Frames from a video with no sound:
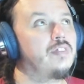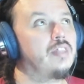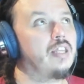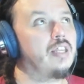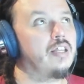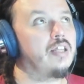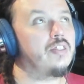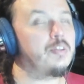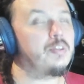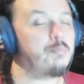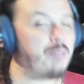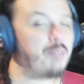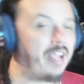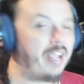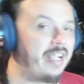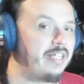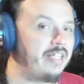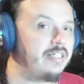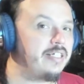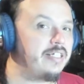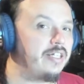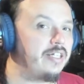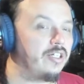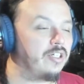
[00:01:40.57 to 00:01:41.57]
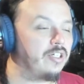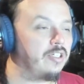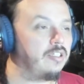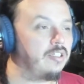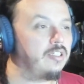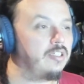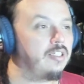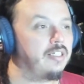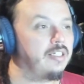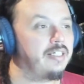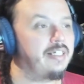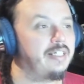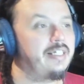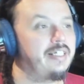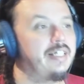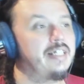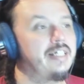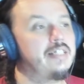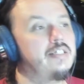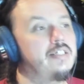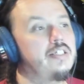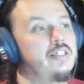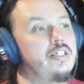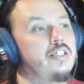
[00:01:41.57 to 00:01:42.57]
the paid tier
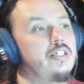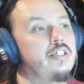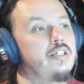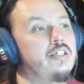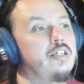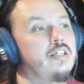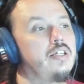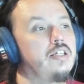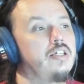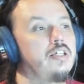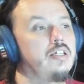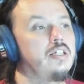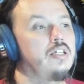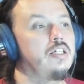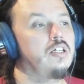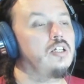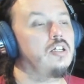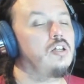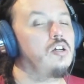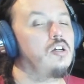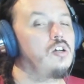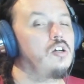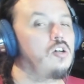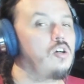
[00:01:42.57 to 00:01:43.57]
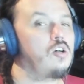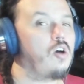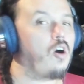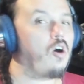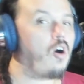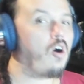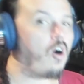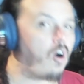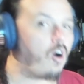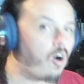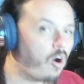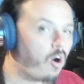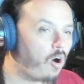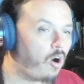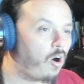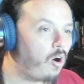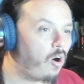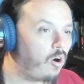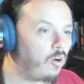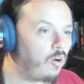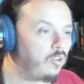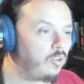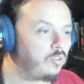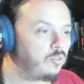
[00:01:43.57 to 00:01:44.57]
gets
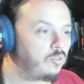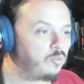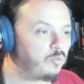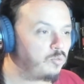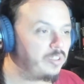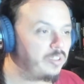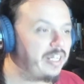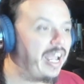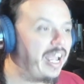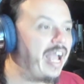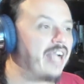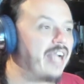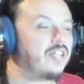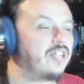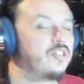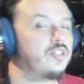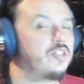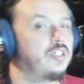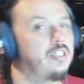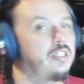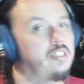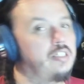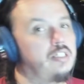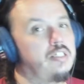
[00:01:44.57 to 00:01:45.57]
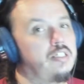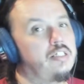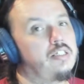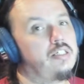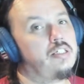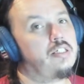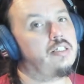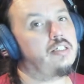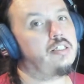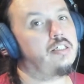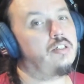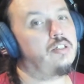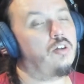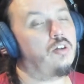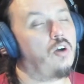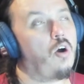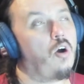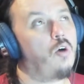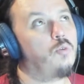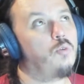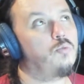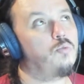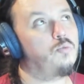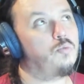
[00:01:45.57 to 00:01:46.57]
all reactions, or
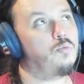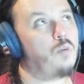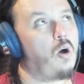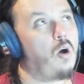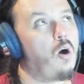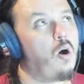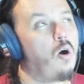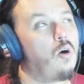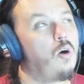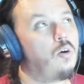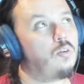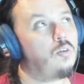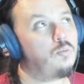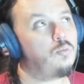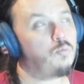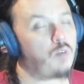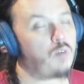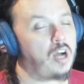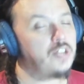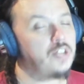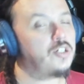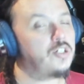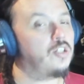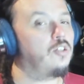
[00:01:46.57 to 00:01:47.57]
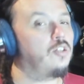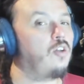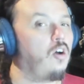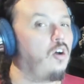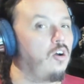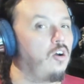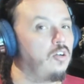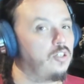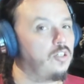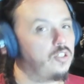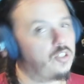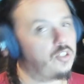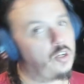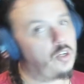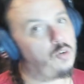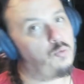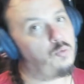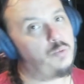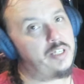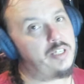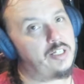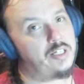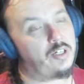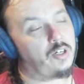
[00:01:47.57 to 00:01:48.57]
all watch-alongs a
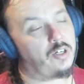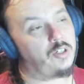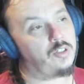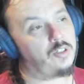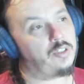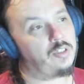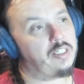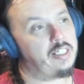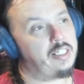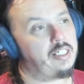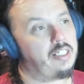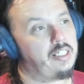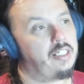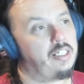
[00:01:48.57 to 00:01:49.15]
week early.